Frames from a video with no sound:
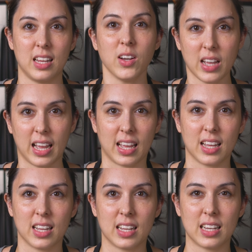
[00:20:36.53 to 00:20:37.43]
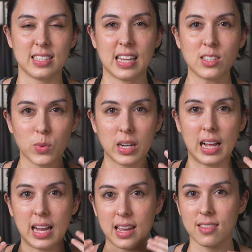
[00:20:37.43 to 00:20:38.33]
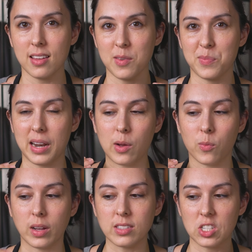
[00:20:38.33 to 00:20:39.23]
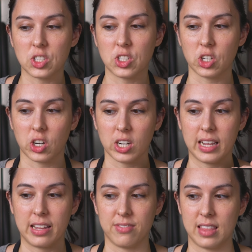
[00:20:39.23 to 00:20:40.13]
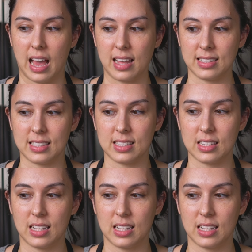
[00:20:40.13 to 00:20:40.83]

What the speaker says: Okay, because that's what I thought, but I wasn't sure if that's